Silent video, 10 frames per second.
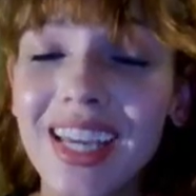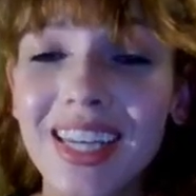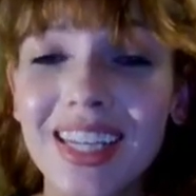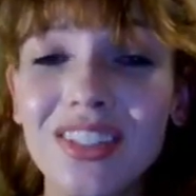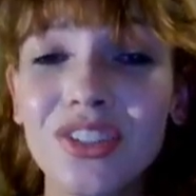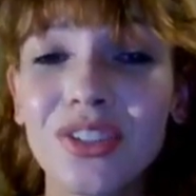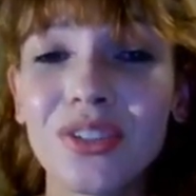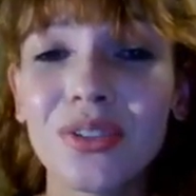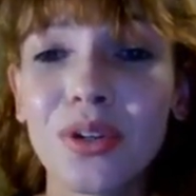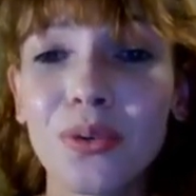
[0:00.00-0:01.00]
going to get
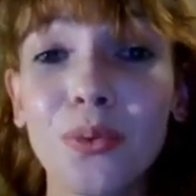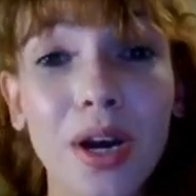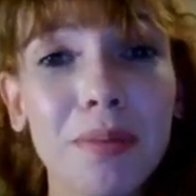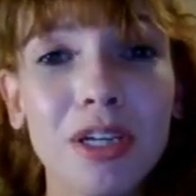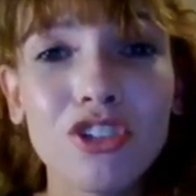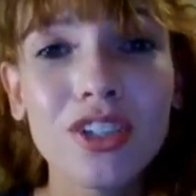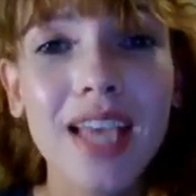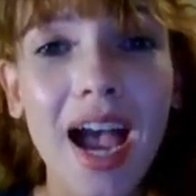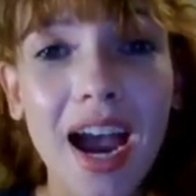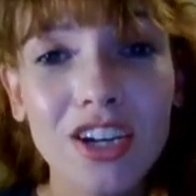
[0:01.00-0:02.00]
into what
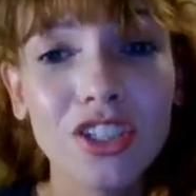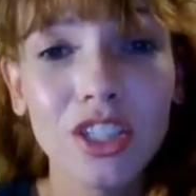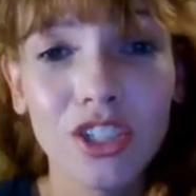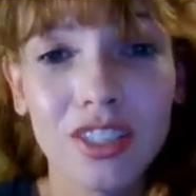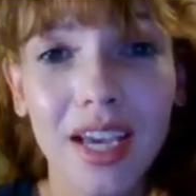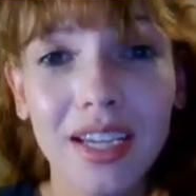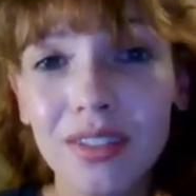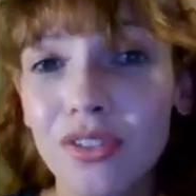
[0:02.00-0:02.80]
Pinterest actually looks like.